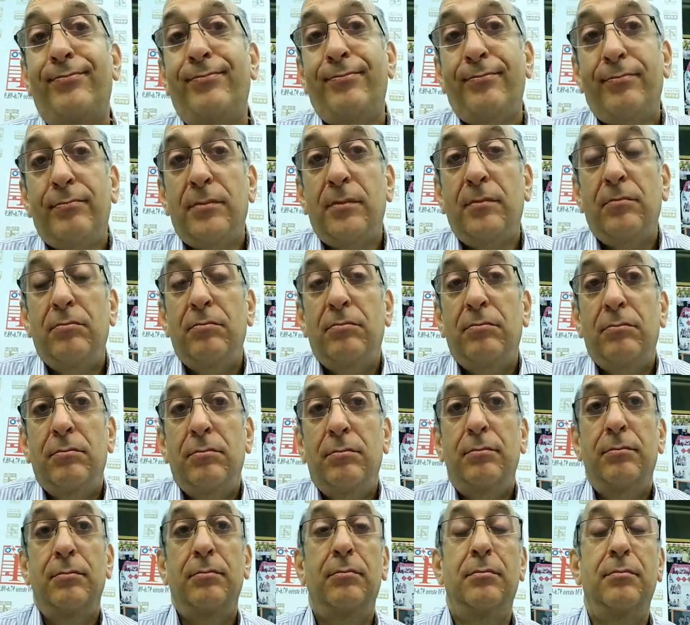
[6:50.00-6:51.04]
it's not
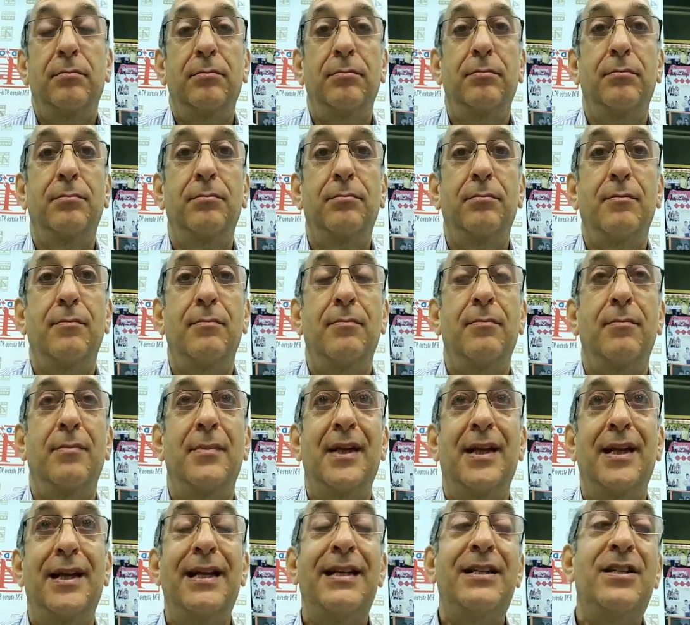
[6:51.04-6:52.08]
terribly convincing.
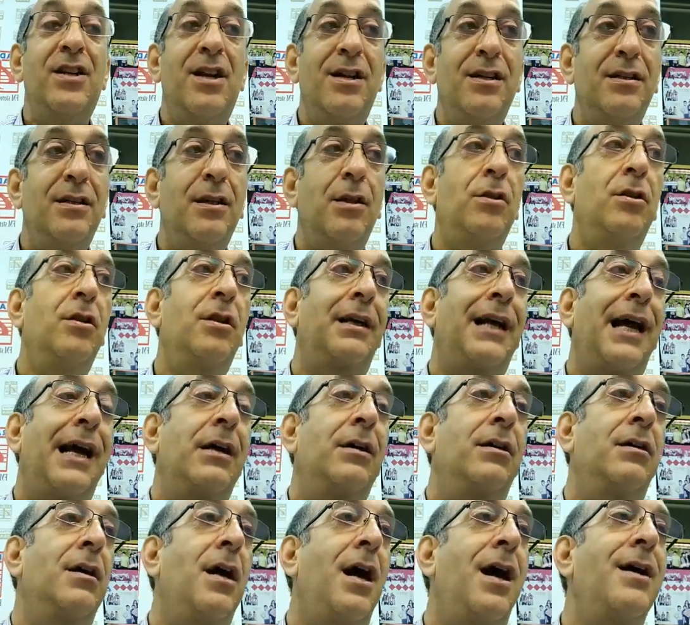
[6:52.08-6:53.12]
It's not. Look, uh,
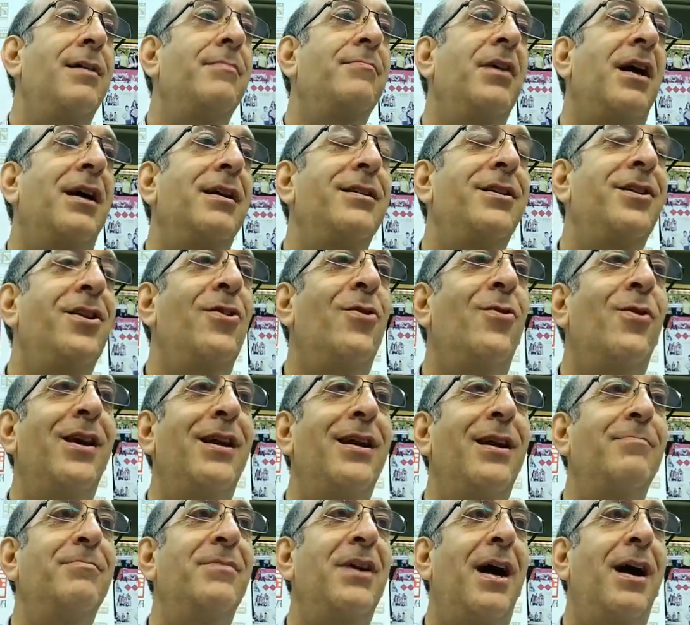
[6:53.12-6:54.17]
I'm. You know what?
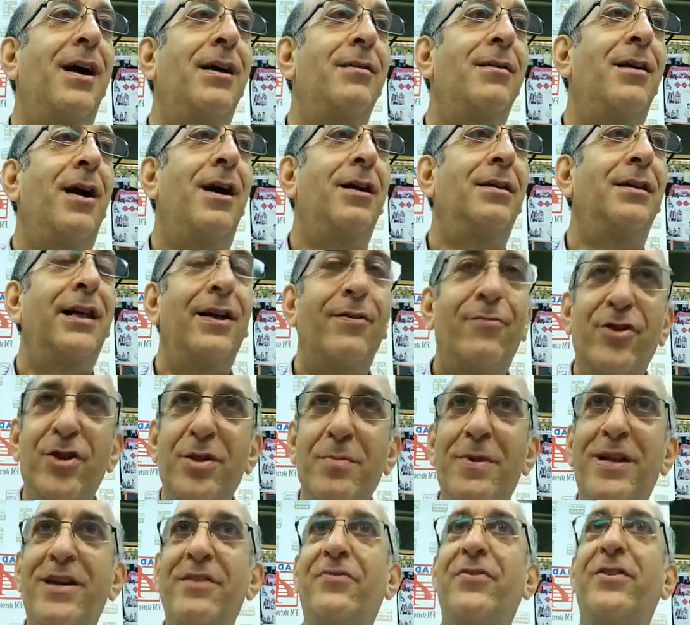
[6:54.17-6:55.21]
I'm. I, i will give her the
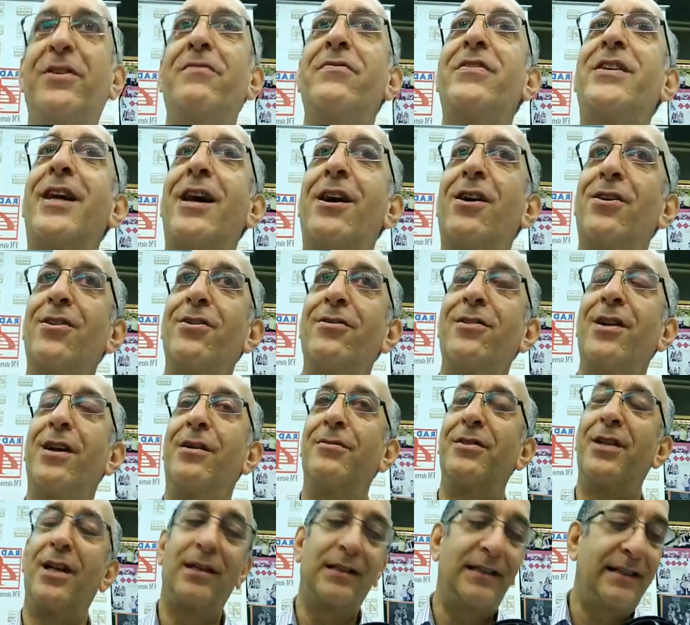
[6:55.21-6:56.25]
benefit of the doubt.
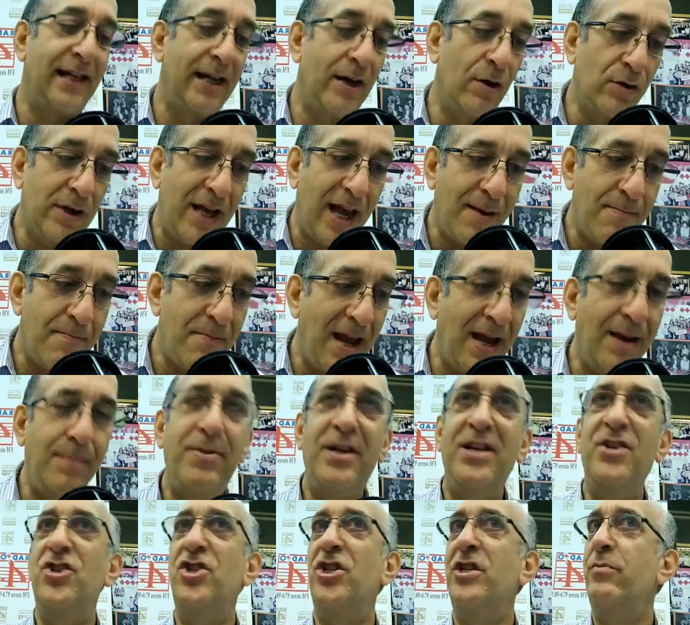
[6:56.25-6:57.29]
I'll, I'll say, okay,
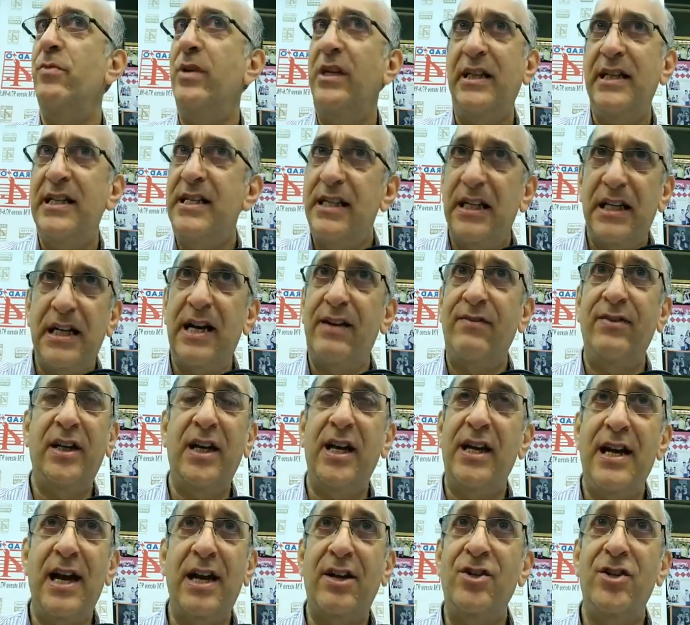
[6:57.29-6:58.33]
maybe she really did have a
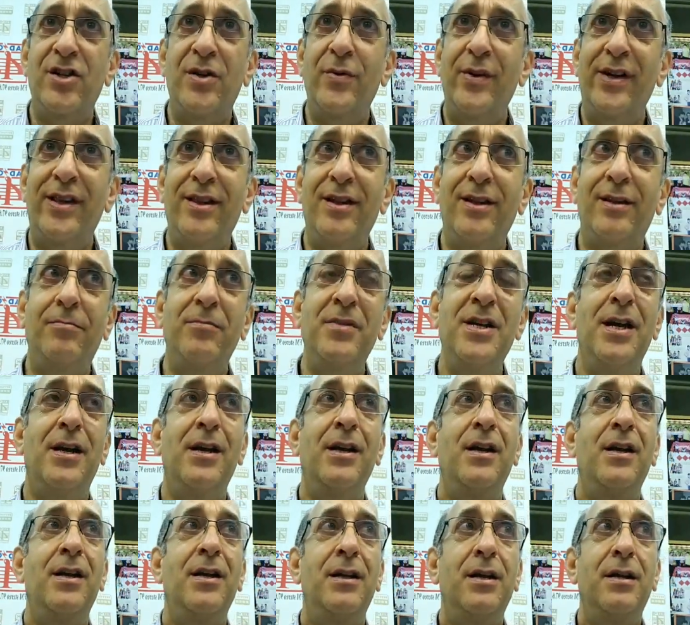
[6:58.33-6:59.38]
connection with him,
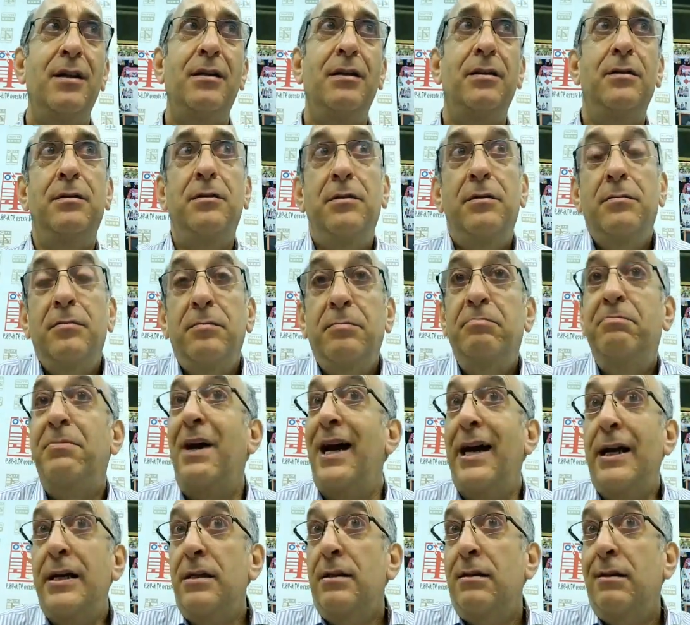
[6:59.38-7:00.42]

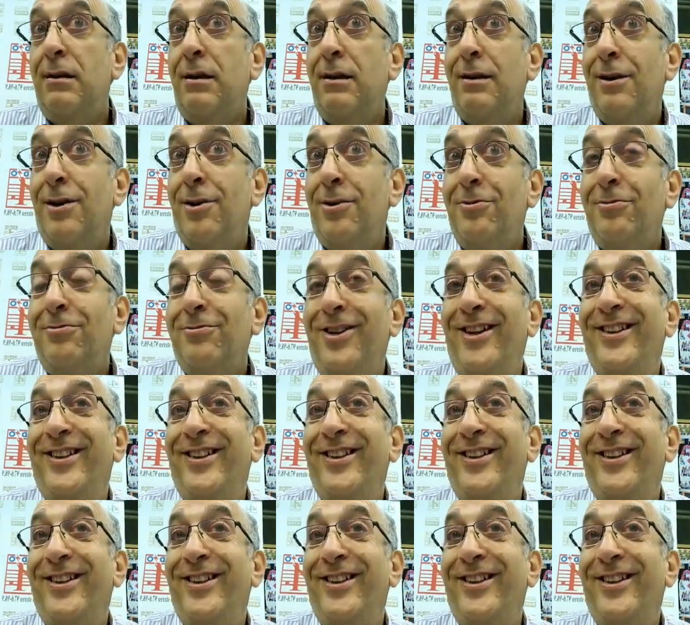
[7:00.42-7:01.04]
but you know.